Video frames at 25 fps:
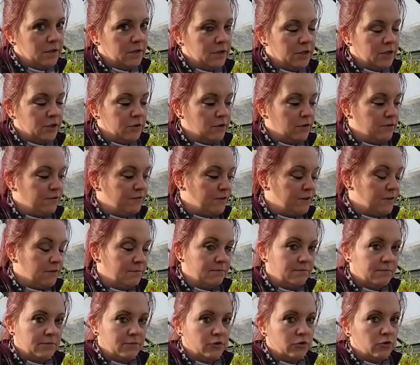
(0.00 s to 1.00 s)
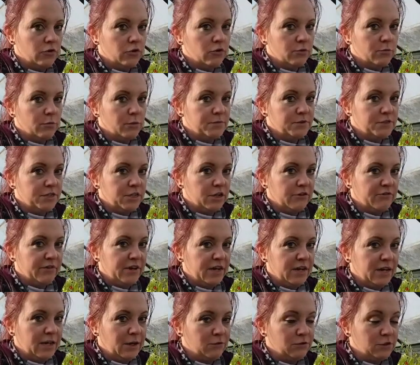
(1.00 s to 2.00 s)
You know, if you don't come up to your
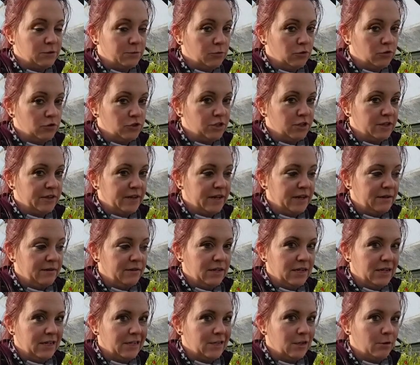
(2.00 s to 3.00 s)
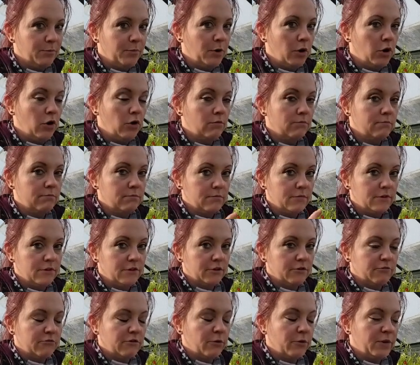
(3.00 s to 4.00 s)
greenhouse much and then your little pot that
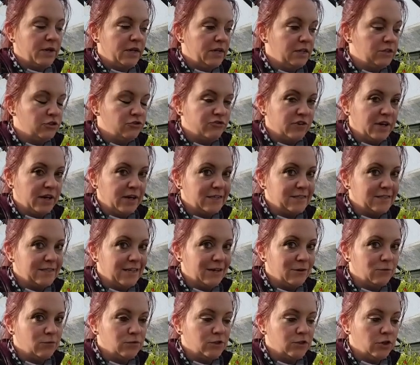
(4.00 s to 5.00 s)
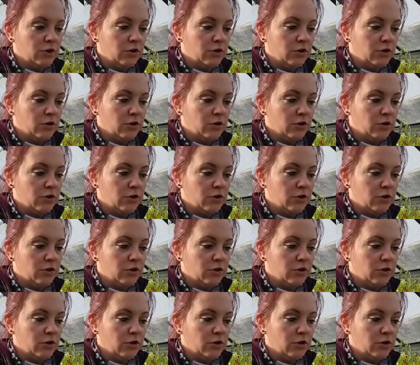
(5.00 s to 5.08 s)
they're growing in dries out,